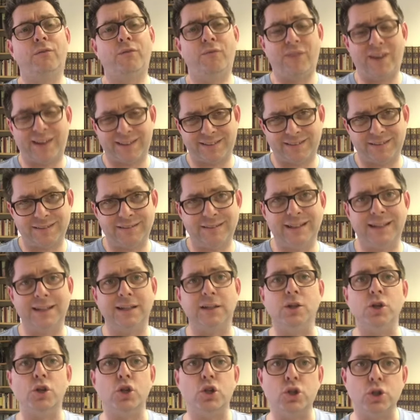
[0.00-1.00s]
fasting
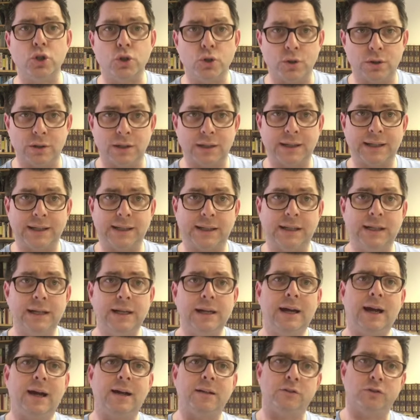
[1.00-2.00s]
and
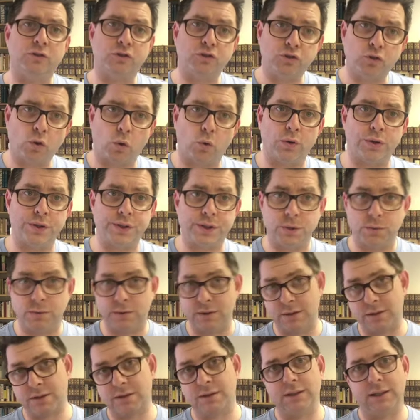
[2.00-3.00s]
journaling and solitude
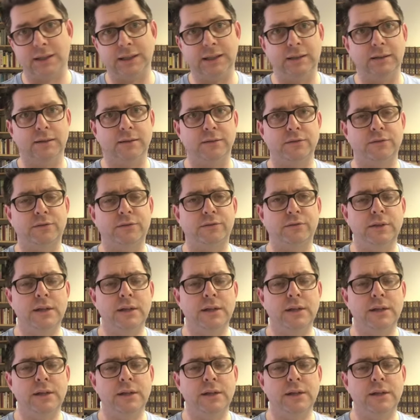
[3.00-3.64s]
and silence.